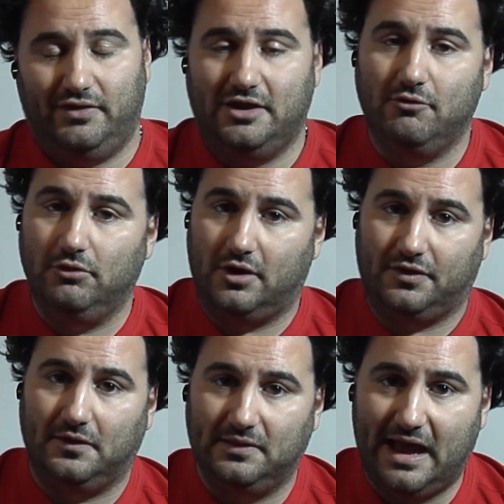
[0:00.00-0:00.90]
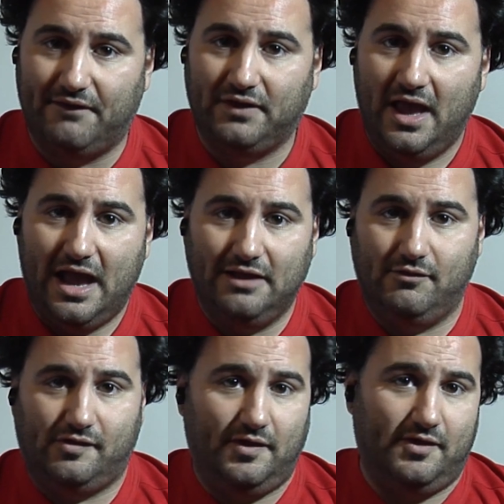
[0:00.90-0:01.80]
And then you look at the left and you
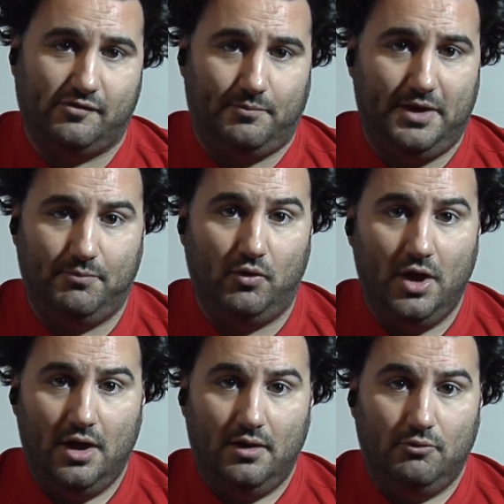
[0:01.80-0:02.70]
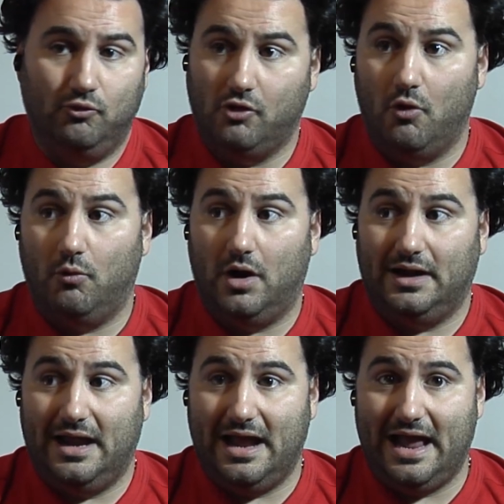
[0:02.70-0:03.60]
see these are people who don't want
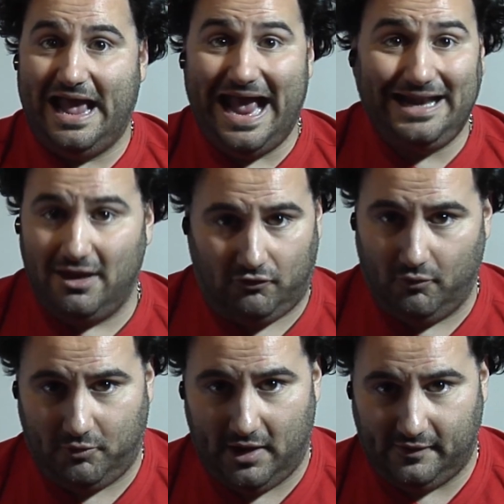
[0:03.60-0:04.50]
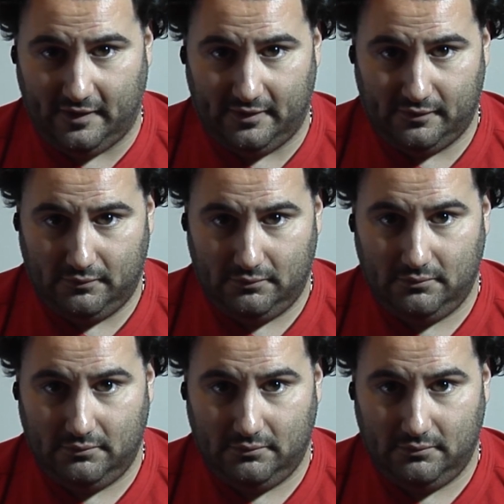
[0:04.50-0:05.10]
any due process.